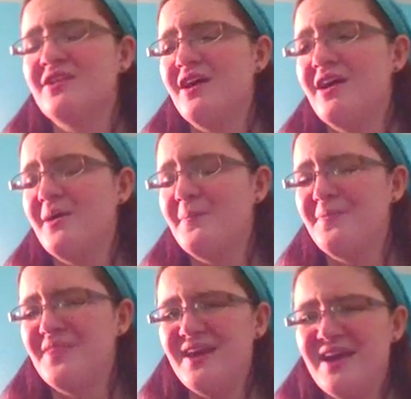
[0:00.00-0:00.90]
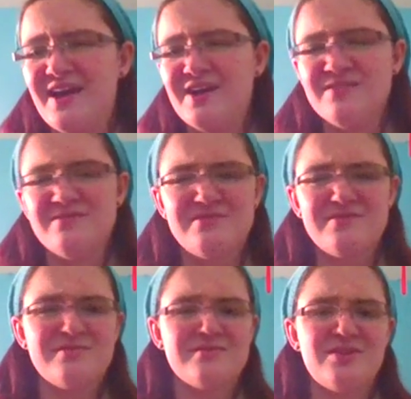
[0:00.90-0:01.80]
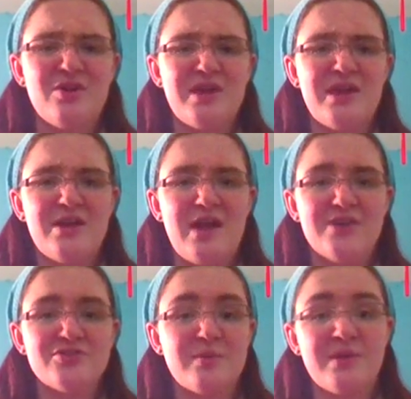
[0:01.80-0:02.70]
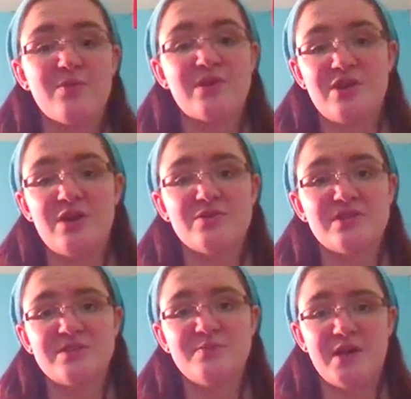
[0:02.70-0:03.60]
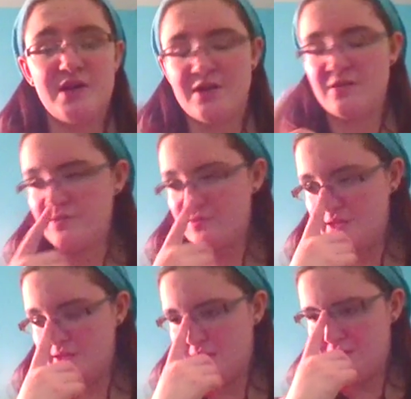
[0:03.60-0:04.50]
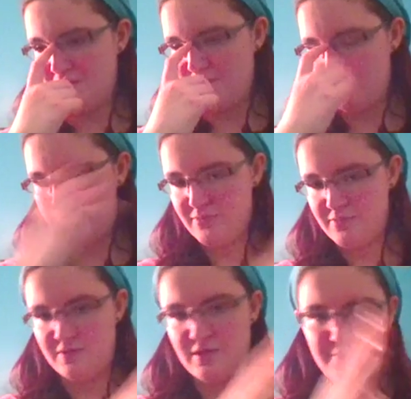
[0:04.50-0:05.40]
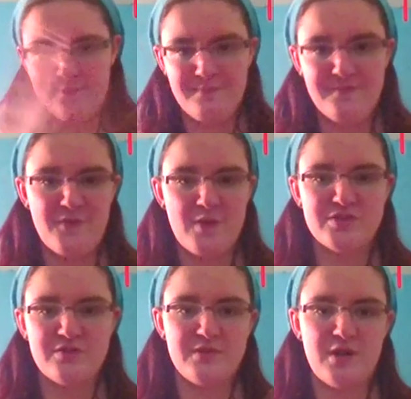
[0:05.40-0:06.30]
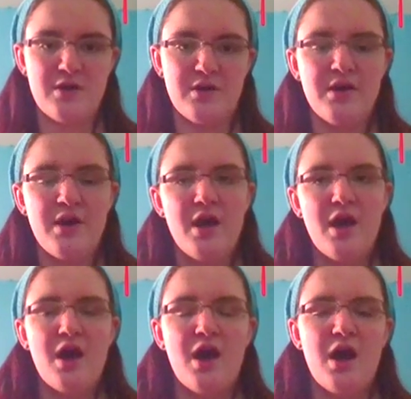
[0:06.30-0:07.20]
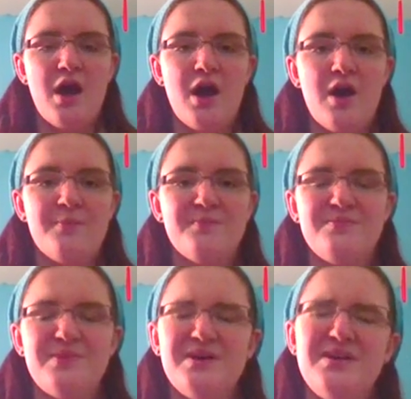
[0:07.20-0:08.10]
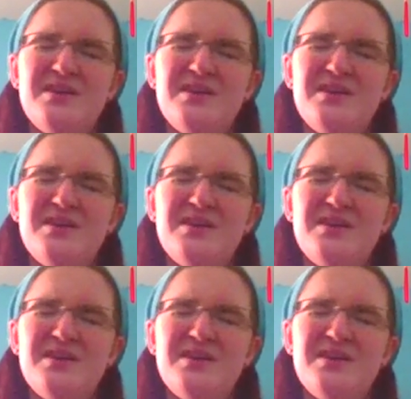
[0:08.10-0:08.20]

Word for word: um, Turkey Hill ice cream thing, which I was explaining in, at the end of the farm show vlog. Um, but